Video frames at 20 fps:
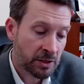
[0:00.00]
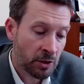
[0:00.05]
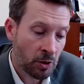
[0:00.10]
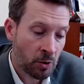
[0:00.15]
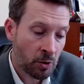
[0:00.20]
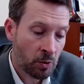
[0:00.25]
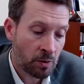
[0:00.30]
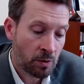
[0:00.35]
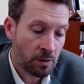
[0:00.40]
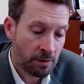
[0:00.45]
And
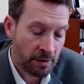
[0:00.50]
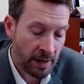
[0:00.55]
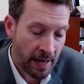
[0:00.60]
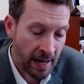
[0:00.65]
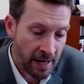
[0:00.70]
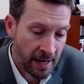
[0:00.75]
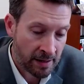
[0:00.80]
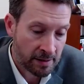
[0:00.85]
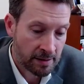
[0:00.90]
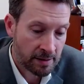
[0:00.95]
so
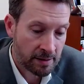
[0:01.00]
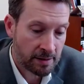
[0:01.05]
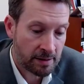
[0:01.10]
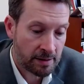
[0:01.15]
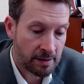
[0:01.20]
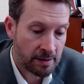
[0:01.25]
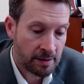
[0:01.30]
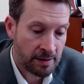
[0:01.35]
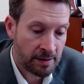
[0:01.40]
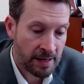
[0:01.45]
that
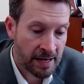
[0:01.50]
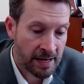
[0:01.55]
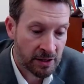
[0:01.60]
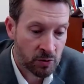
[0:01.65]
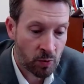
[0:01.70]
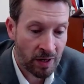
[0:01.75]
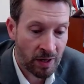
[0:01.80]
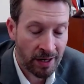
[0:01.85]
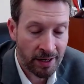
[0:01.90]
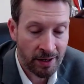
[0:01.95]

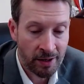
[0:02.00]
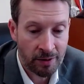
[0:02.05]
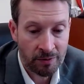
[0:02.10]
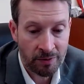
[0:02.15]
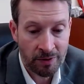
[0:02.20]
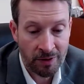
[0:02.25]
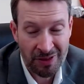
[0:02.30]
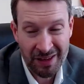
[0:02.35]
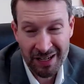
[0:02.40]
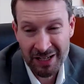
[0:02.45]
is
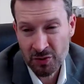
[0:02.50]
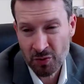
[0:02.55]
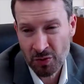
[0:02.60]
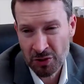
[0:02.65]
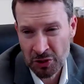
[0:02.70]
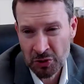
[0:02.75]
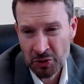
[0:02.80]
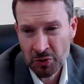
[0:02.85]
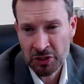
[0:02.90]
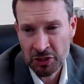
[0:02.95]
why the
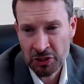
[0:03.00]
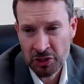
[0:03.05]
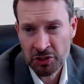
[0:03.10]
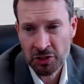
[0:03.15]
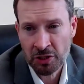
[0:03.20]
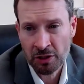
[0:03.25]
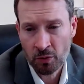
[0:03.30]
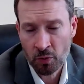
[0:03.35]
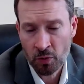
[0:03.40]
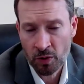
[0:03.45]
things we're
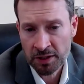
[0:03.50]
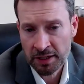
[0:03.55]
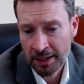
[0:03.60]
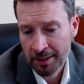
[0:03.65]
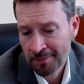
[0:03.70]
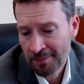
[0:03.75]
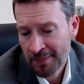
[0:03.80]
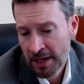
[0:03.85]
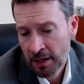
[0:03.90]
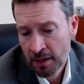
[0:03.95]
doing just aren't
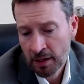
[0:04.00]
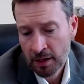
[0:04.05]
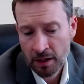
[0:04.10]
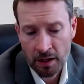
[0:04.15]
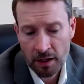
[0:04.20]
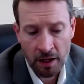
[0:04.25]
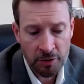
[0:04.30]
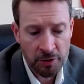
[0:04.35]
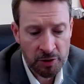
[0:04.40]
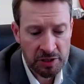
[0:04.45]
working.
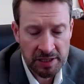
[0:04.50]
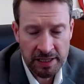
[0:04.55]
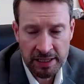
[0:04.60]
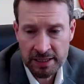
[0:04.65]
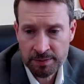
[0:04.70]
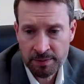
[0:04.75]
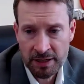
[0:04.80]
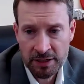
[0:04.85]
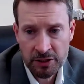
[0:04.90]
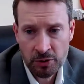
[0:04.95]
Other
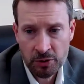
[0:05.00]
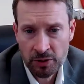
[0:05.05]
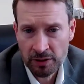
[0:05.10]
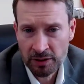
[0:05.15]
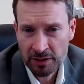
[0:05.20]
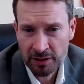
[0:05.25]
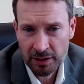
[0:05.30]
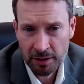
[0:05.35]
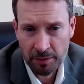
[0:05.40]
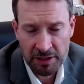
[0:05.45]
states may
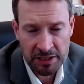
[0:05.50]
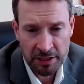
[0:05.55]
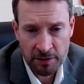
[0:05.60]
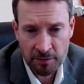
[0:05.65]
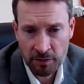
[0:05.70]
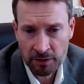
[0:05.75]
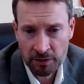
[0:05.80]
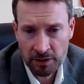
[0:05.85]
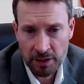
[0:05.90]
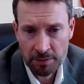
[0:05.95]
do it a little
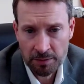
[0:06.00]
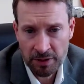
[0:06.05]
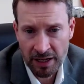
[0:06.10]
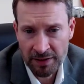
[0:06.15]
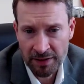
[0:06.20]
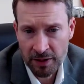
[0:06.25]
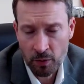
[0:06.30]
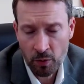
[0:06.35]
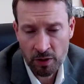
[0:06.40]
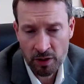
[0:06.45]
bit
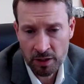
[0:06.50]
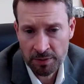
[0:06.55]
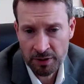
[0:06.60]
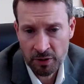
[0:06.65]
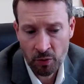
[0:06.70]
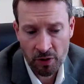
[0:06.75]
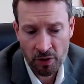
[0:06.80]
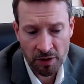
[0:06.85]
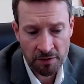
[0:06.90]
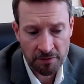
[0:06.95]
differently, but I think we're
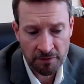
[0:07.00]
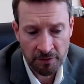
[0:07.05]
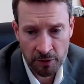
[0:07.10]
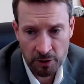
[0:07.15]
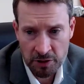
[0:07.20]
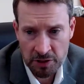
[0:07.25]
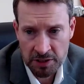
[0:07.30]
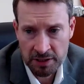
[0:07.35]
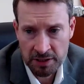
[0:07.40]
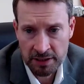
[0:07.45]
going to be one of the
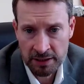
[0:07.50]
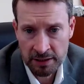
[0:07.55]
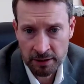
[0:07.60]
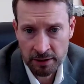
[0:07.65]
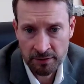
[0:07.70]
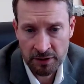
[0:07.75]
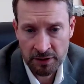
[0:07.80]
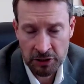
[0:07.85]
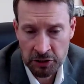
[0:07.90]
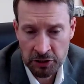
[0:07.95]
first to
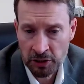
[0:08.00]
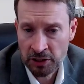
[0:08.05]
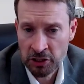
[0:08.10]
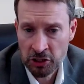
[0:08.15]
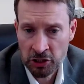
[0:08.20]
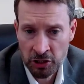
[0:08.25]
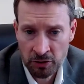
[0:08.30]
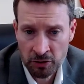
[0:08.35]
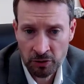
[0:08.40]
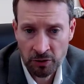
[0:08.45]
give an
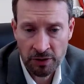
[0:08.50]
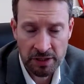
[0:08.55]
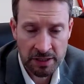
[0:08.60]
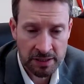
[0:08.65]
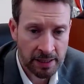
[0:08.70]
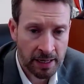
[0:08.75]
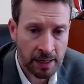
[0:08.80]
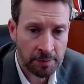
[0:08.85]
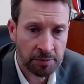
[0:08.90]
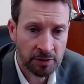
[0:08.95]
attorney general
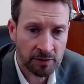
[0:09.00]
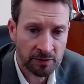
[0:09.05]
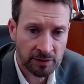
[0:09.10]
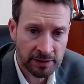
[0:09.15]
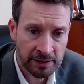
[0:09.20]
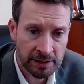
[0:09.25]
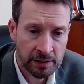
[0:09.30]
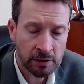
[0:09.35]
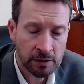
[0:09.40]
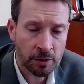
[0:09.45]
this type
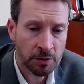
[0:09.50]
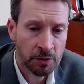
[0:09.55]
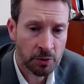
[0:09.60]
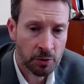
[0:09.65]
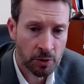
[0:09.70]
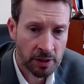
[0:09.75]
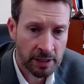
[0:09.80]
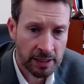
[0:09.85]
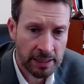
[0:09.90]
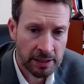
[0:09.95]
of legal
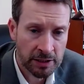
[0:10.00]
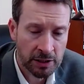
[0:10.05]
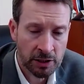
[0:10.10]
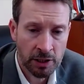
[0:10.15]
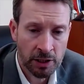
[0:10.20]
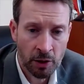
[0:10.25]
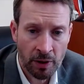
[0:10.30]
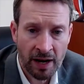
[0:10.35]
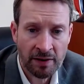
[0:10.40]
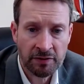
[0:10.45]

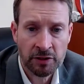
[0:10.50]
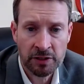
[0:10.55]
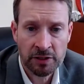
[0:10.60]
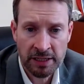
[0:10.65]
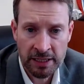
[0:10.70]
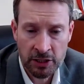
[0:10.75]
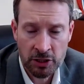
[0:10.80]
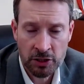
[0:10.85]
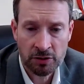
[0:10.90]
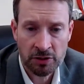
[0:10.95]
authority to go
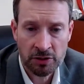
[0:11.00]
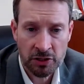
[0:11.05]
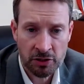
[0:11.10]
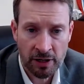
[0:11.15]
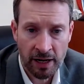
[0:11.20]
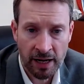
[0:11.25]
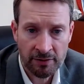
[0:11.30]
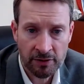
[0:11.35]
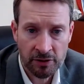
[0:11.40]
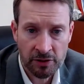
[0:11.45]
after
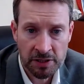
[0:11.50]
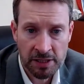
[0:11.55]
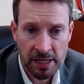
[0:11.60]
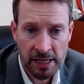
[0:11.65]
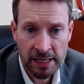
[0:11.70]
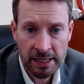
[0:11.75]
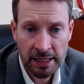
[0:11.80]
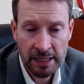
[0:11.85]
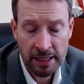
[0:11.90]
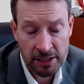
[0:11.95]
dangerous
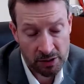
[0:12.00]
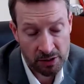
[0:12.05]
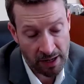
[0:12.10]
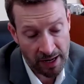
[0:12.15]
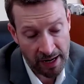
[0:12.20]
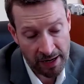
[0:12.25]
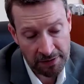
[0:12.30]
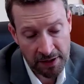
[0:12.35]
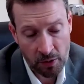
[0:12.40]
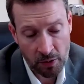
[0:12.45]
drivers.
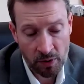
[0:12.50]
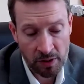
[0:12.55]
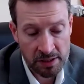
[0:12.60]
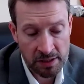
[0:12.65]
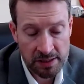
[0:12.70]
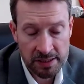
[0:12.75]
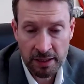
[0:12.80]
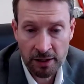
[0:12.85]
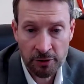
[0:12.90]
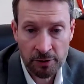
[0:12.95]
So I think
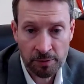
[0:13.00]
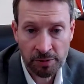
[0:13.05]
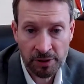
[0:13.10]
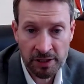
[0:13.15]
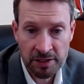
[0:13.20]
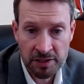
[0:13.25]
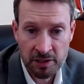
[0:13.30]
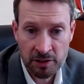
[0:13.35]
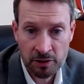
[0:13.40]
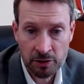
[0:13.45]
we're going to see
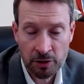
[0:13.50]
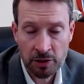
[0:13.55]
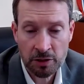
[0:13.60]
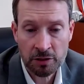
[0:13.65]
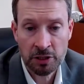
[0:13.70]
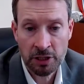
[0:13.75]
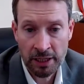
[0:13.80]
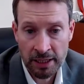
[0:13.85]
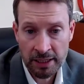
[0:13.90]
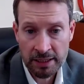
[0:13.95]
other places
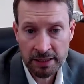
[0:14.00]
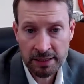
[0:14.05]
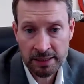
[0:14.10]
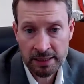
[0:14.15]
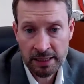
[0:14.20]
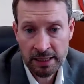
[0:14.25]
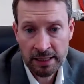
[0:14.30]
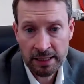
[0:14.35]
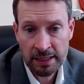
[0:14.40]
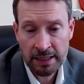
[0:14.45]
look to
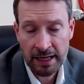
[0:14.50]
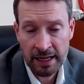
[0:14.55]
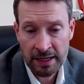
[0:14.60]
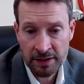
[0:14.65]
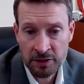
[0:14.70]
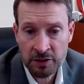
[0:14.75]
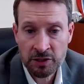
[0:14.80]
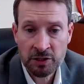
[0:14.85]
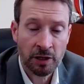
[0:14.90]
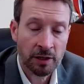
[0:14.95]
us
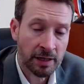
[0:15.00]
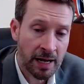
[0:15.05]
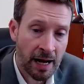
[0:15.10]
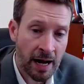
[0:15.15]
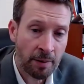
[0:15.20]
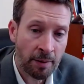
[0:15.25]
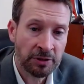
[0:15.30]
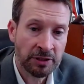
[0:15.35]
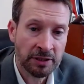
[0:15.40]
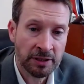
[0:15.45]
and then
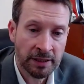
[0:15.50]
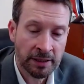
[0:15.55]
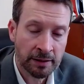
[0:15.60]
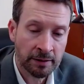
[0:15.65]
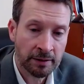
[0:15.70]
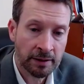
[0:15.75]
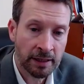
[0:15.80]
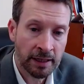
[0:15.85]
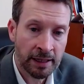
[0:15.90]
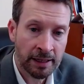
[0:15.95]
start
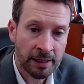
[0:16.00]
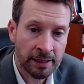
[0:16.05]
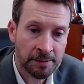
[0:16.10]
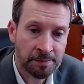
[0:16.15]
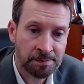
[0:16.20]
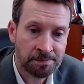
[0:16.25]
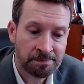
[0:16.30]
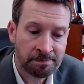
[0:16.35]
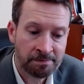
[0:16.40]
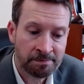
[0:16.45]
copying
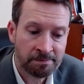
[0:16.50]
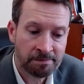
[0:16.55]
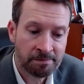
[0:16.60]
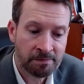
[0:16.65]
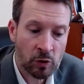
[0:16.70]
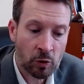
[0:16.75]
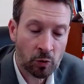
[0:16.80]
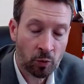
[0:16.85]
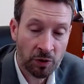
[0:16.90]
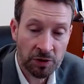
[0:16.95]

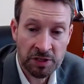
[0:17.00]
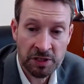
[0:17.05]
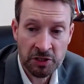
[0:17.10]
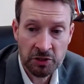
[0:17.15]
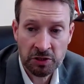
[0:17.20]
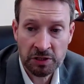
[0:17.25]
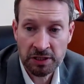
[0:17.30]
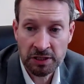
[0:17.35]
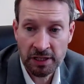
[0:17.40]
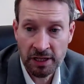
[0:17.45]

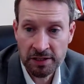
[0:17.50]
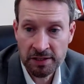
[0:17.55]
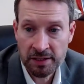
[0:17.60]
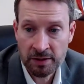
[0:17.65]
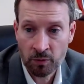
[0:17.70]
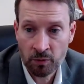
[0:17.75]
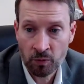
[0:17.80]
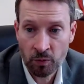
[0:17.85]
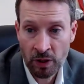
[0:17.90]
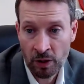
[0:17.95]
what the district
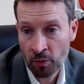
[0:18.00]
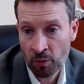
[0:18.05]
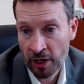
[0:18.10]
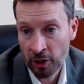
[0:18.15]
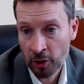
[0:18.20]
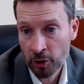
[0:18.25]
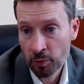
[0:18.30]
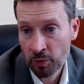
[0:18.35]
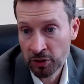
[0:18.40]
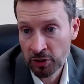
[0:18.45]
does, and
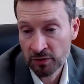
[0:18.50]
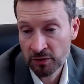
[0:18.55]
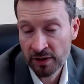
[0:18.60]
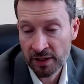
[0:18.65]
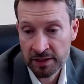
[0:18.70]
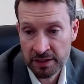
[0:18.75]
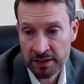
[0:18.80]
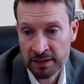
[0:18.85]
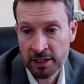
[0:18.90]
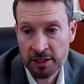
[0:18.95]
what I hope we
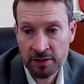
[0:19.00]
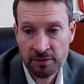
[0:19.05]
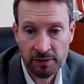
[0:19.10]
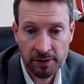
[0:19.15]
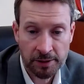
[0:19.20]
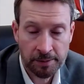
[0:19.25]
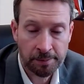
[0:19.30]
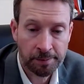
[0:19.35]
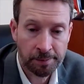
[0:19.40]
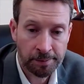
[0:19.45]
do very
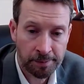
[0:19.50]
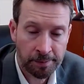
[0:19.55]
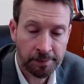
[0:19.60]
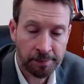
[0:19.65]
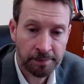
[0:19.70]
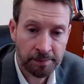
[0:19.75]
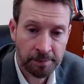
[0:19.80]
successfully.